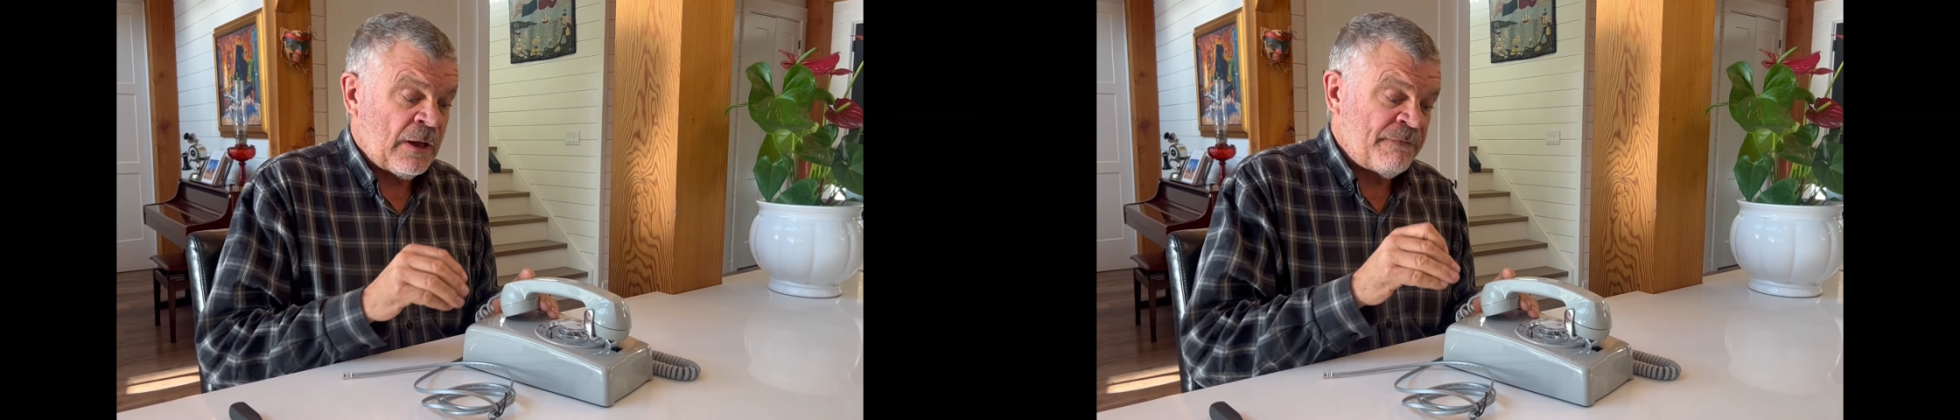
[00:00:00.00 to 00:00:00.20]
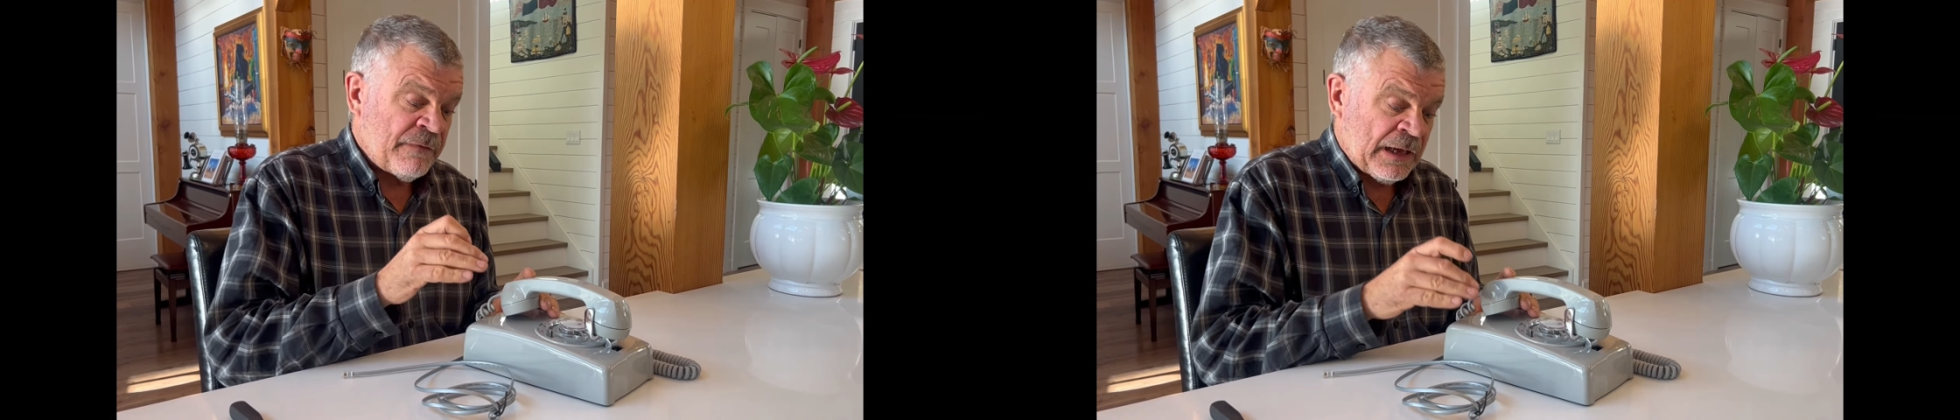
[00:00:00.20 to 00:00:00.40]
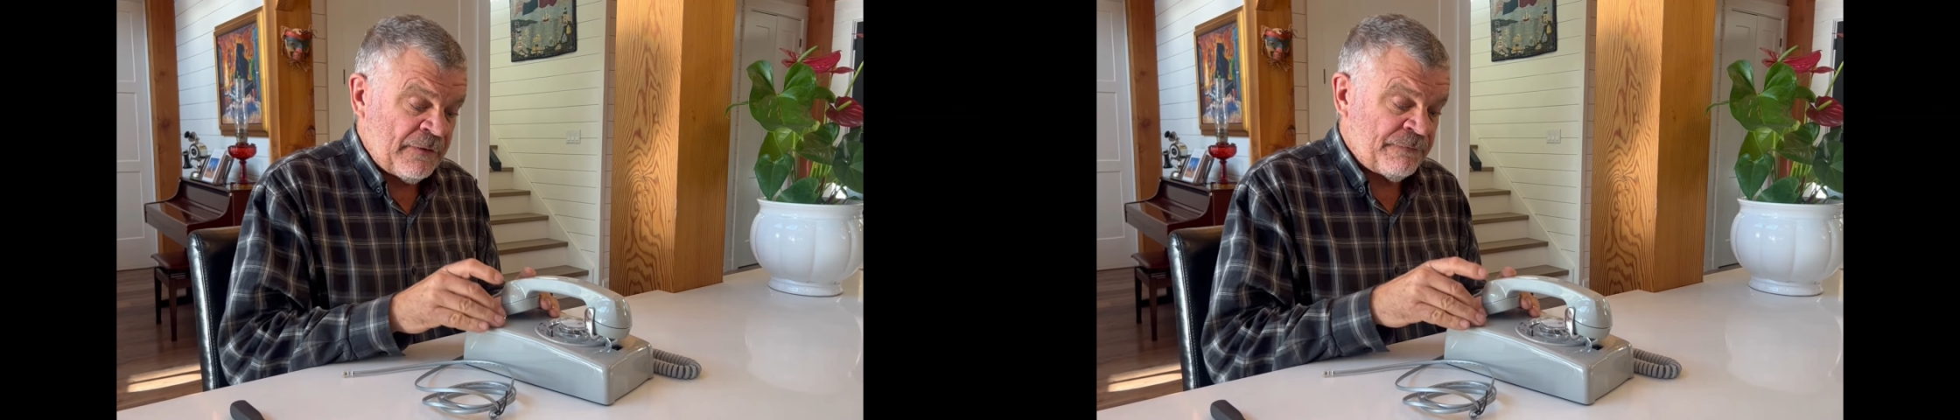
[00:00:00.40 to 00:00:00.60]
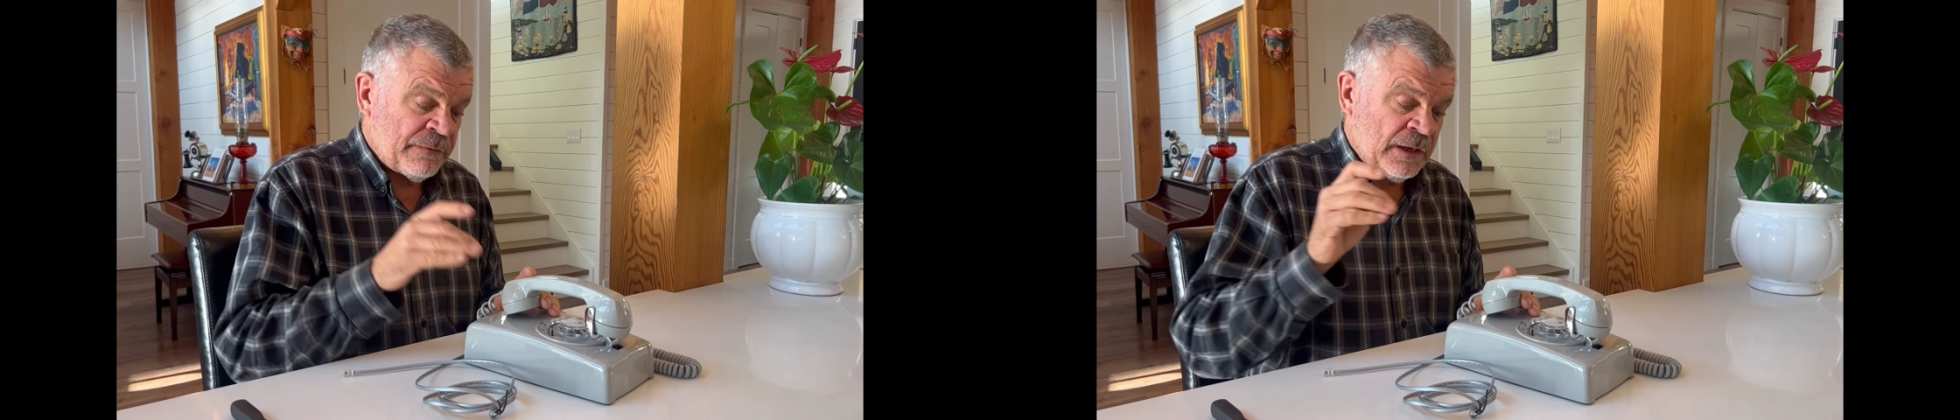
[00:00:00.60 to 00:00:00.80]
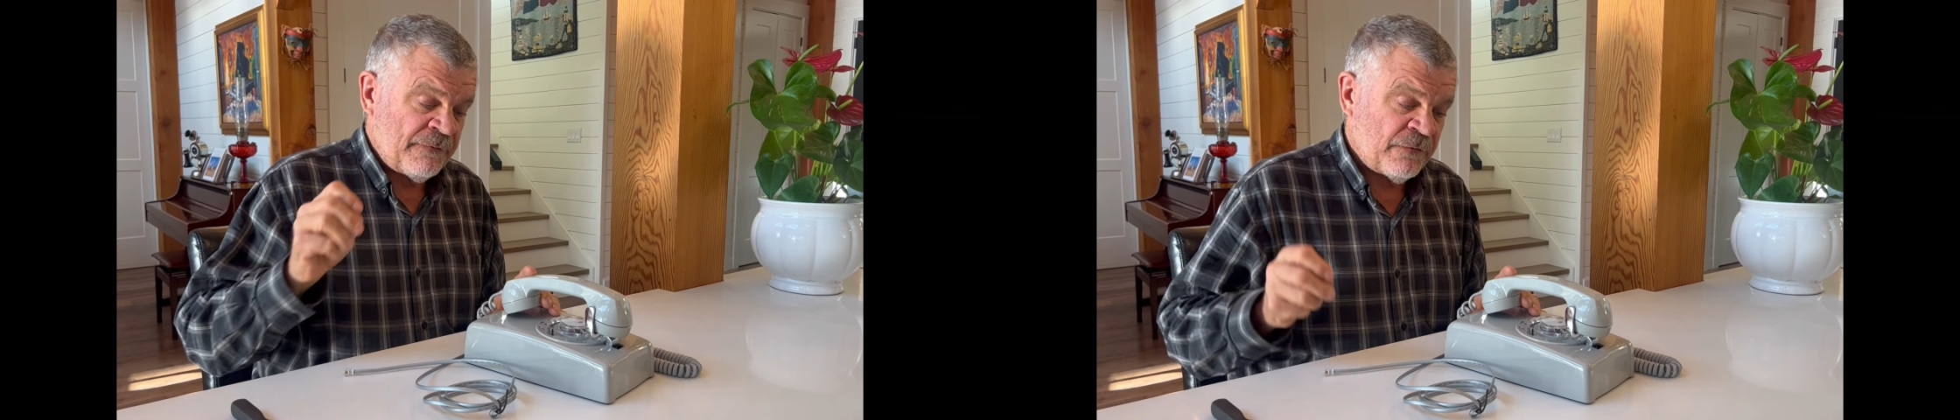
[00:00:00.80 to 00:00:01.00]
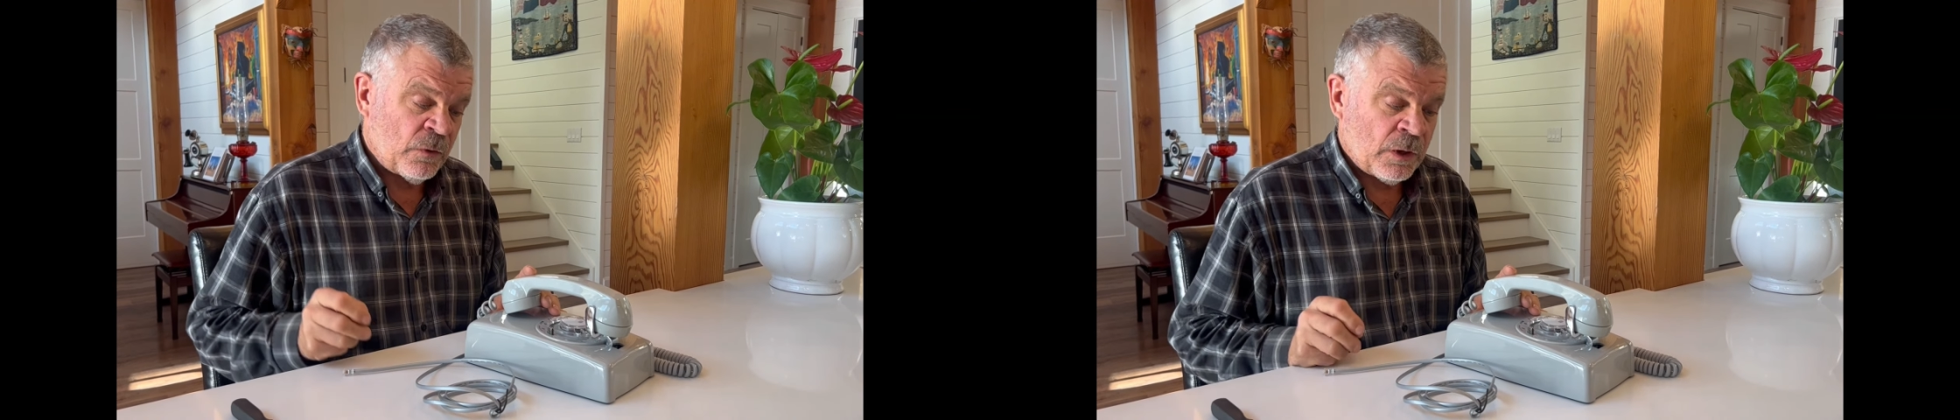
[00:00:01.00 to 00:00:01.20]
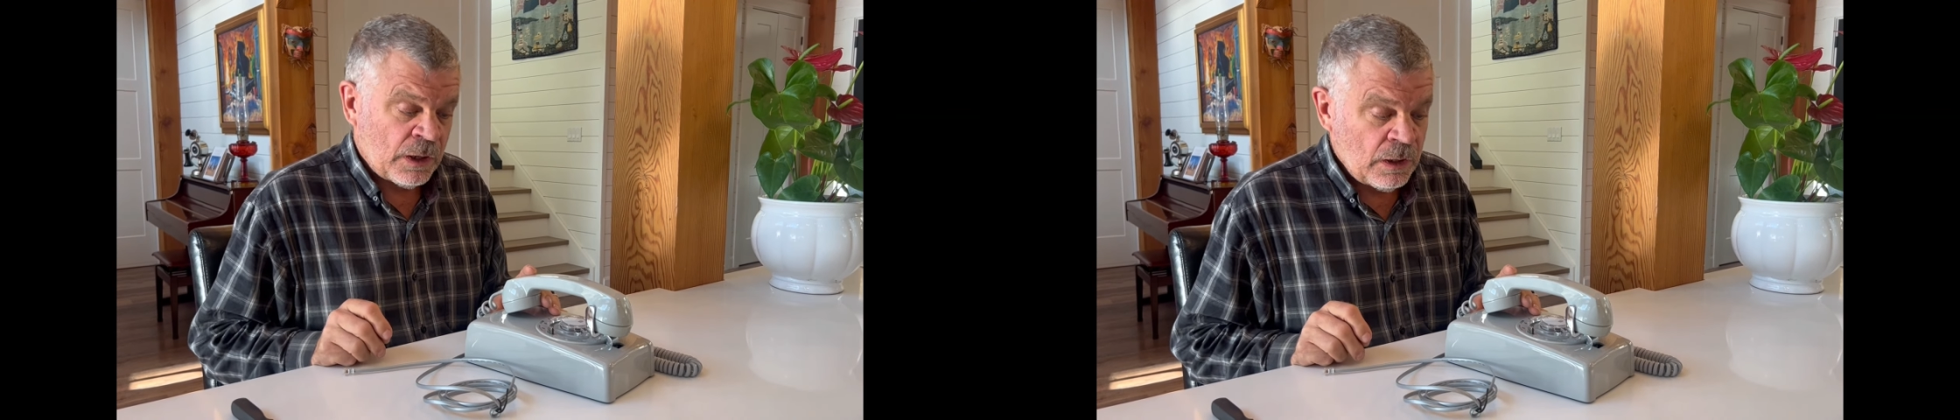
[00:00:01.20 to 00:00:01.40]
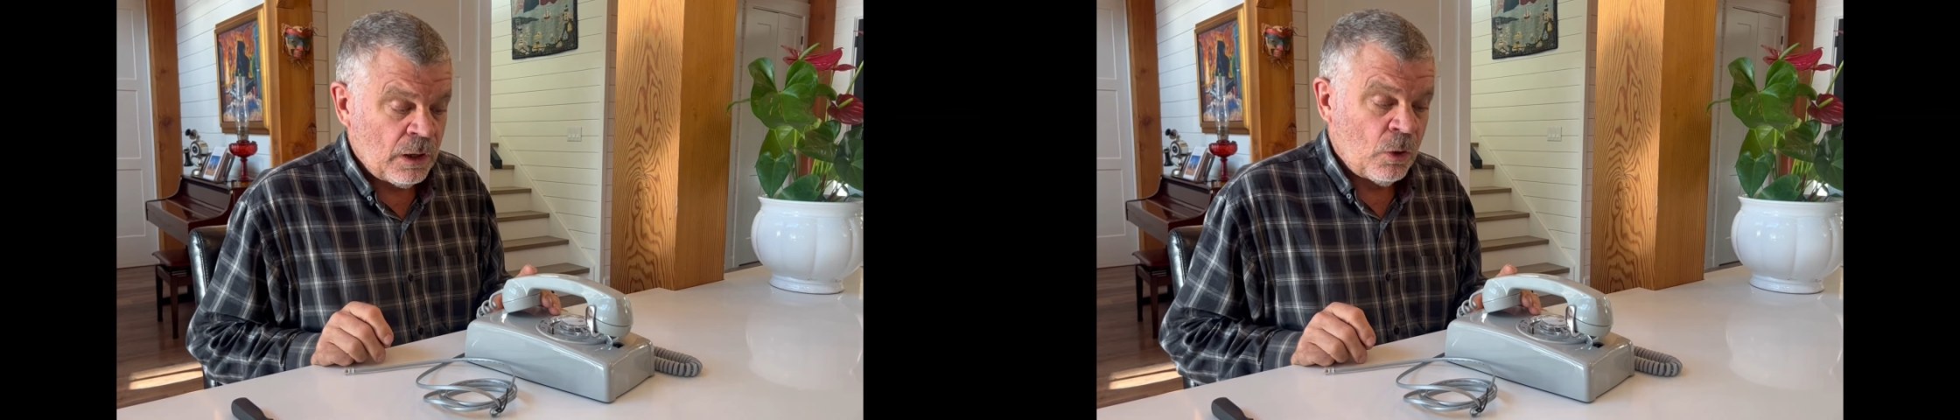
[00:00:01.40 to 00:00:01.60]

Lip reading: a 554